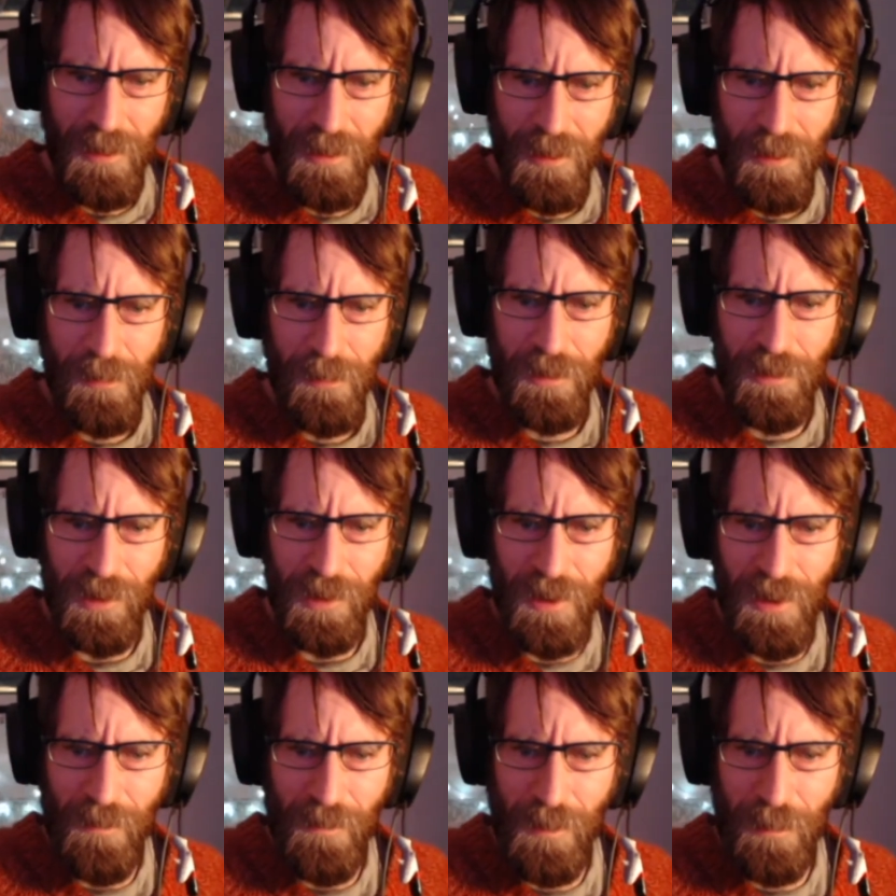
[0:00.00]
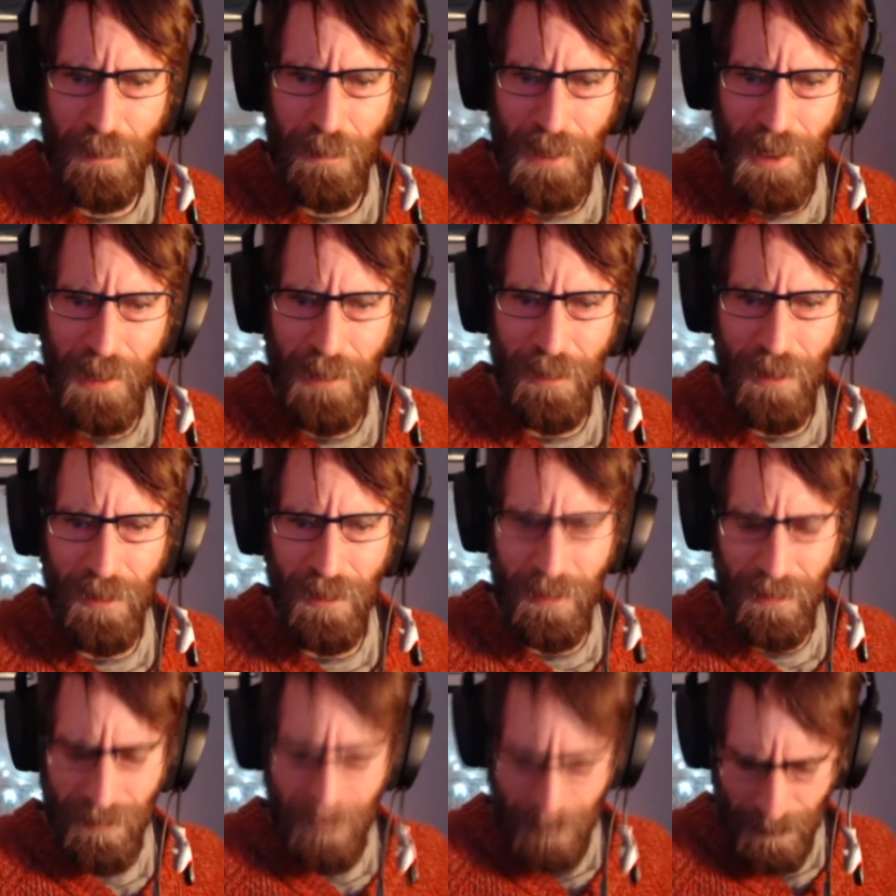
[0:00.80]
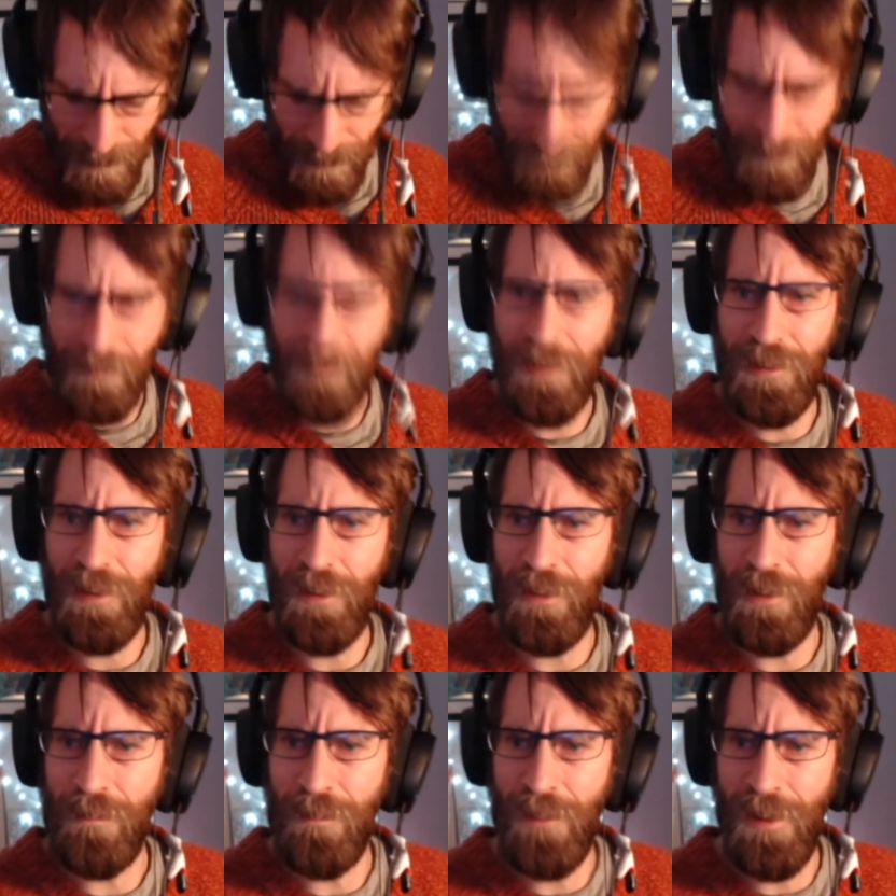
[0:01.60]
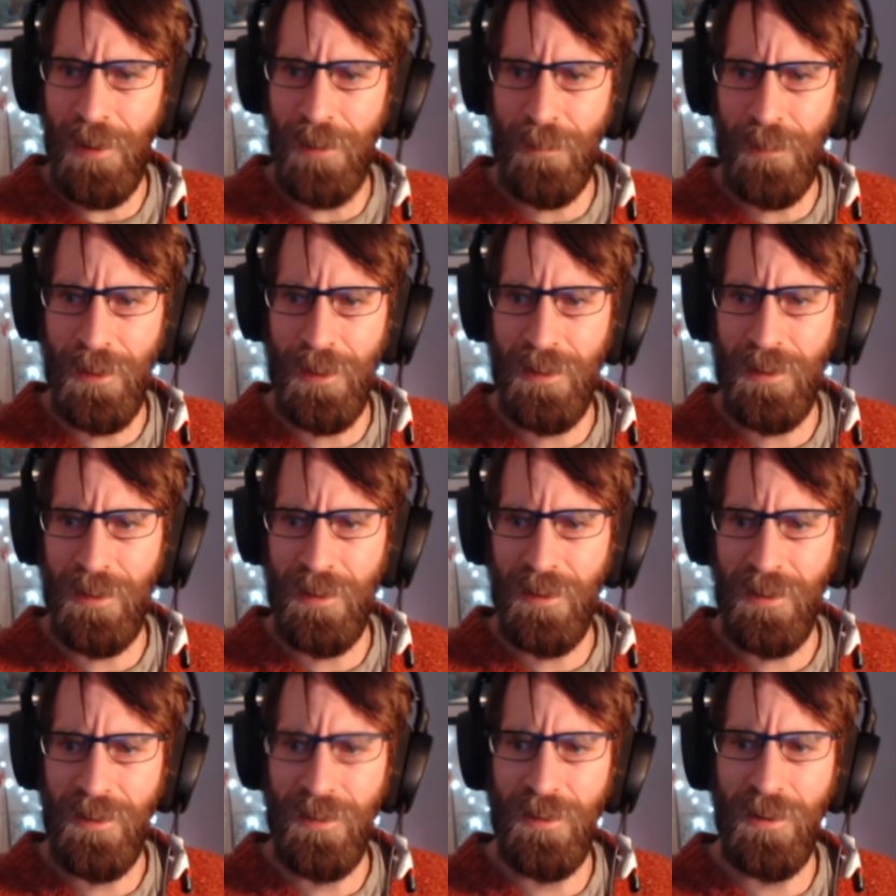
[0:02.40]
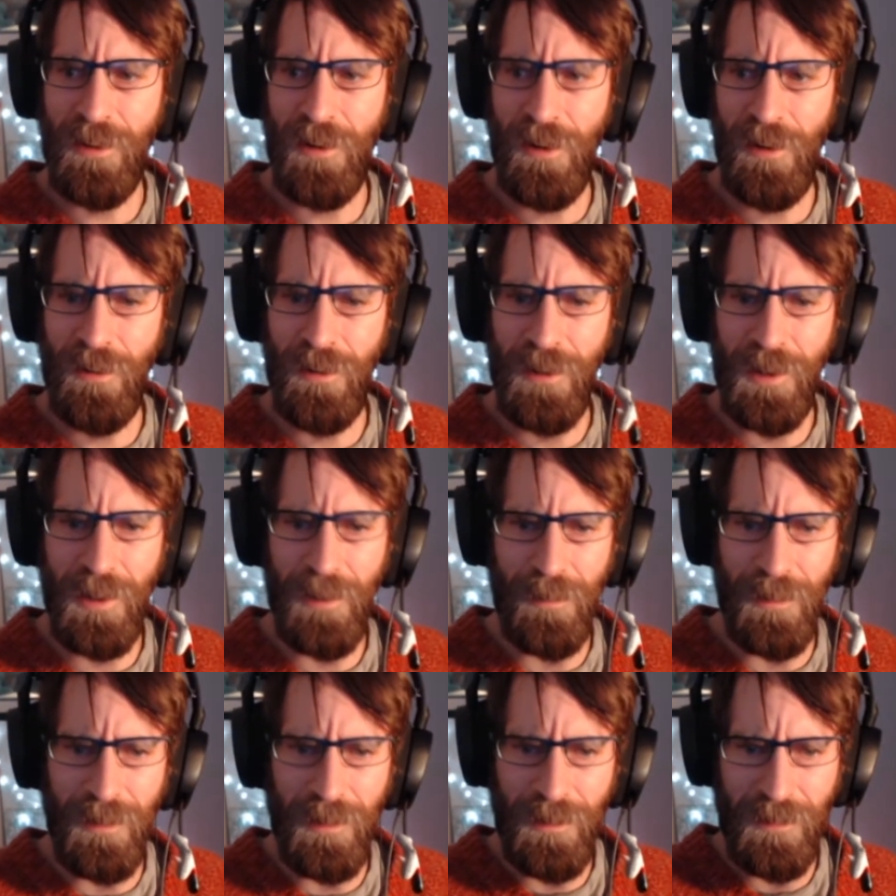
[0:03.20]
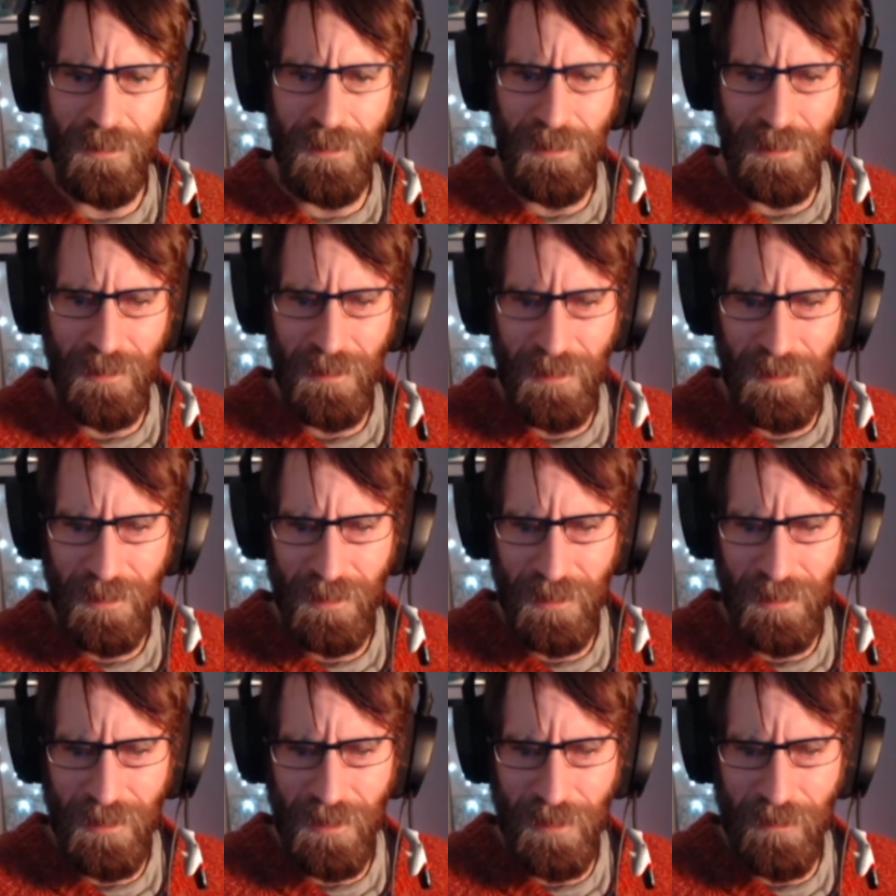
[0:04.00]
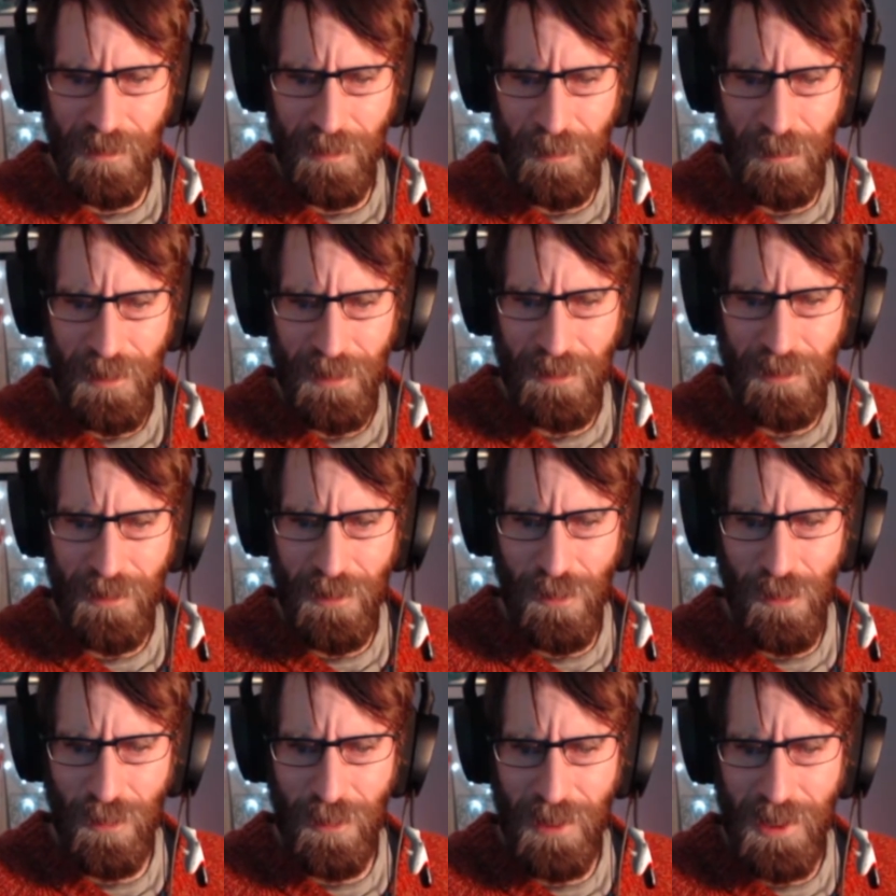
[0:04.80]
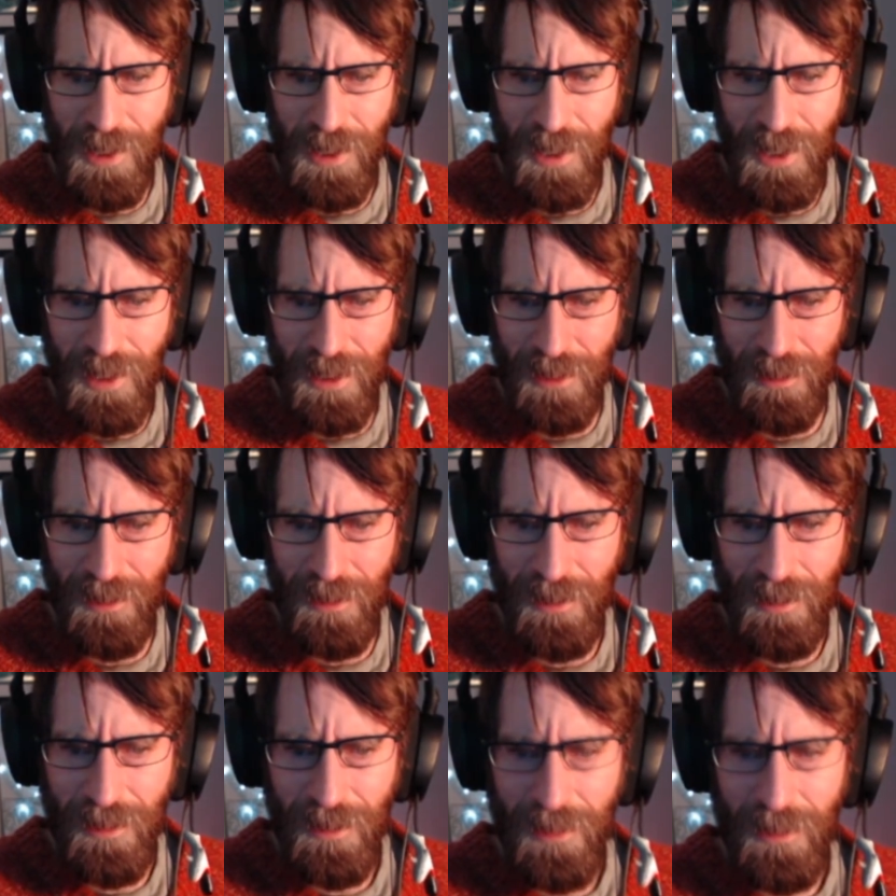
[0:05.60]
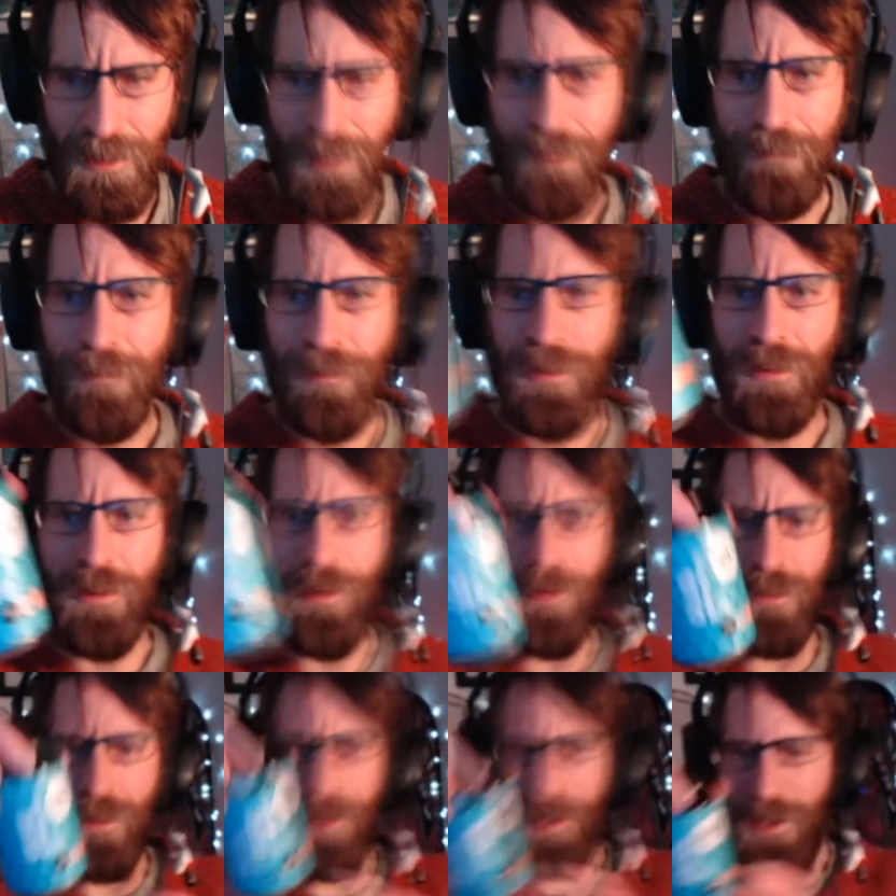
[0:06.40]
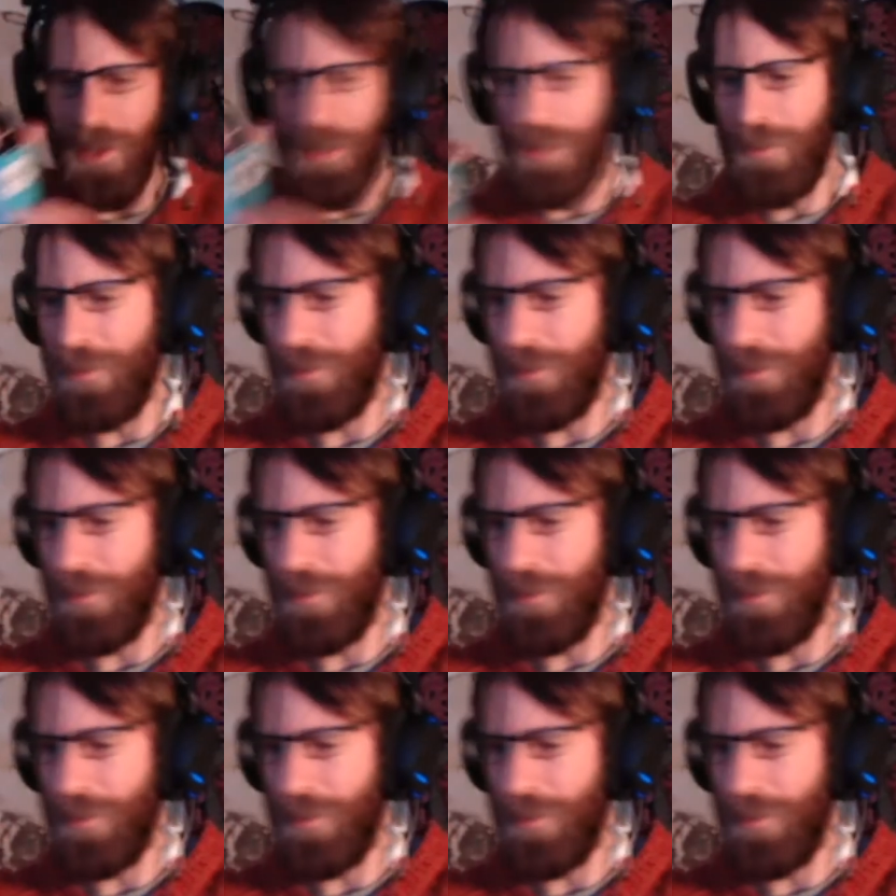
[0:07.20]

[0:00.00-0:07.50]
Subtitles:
Which I can't really blame on Beer 52. It might be the courier company that's delivered it. But that's a cool looking can. It's a cool looking can. What does